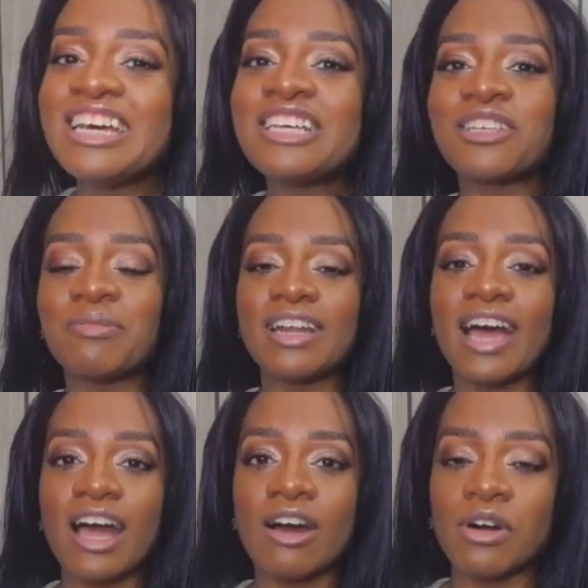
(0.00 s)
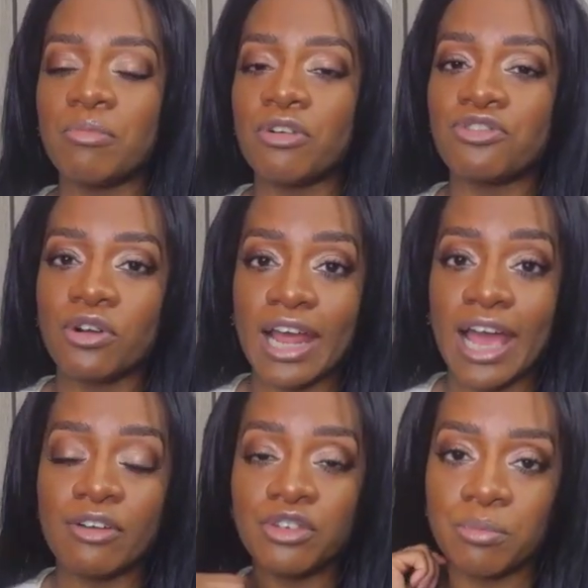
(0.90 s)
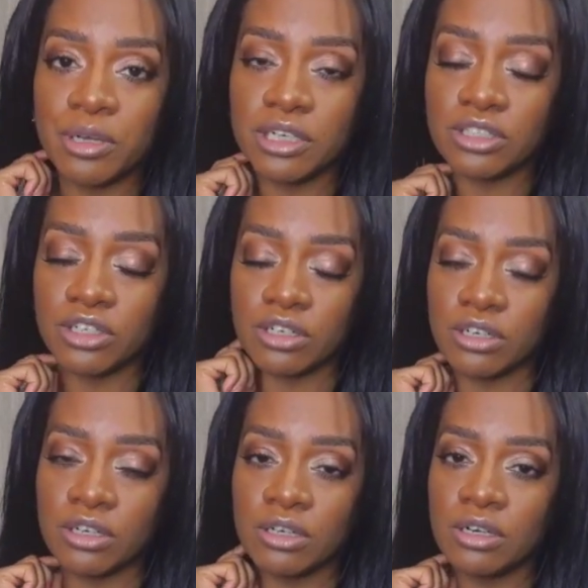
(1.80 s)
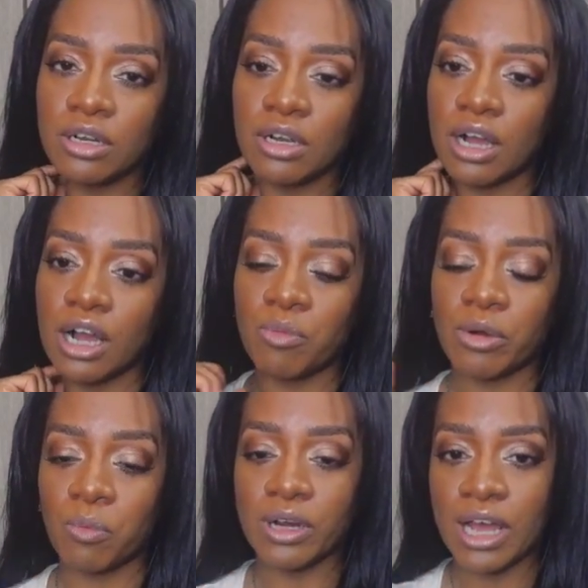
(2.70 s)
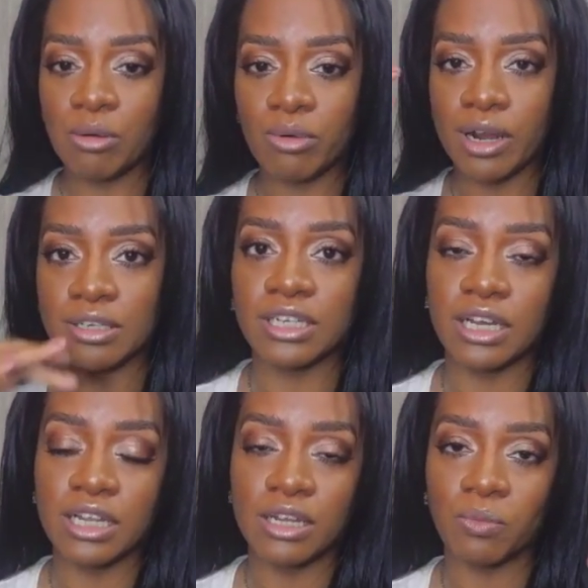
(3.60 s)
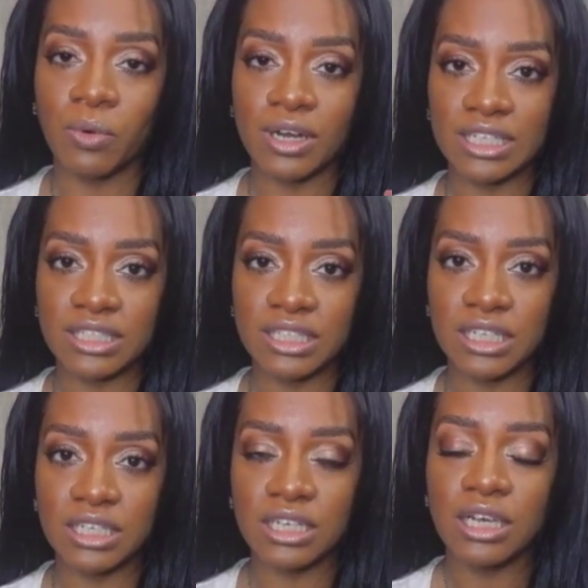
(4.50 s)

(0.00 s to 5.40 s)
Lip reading: So I'm going to have a before and after picture where one eyebrow is done and one isn't